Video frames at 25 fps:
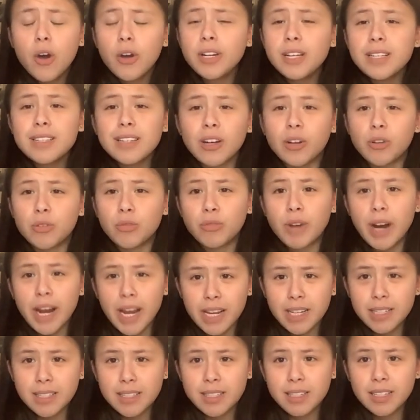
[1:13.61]
Hoodies are
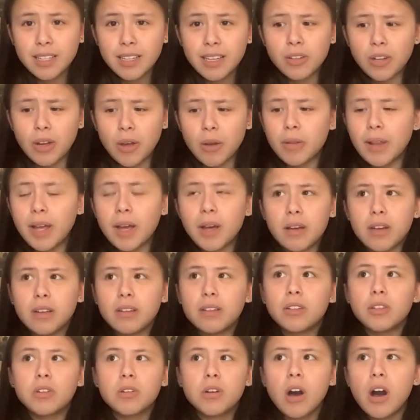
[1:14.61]
great, you know, like
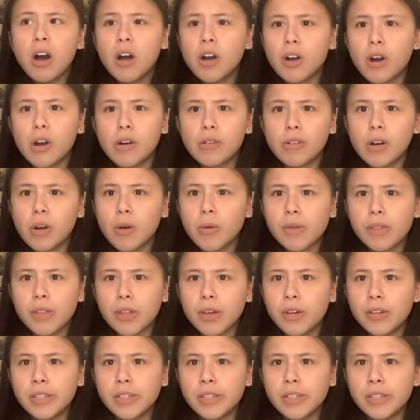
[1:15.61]
you can't go wrong with the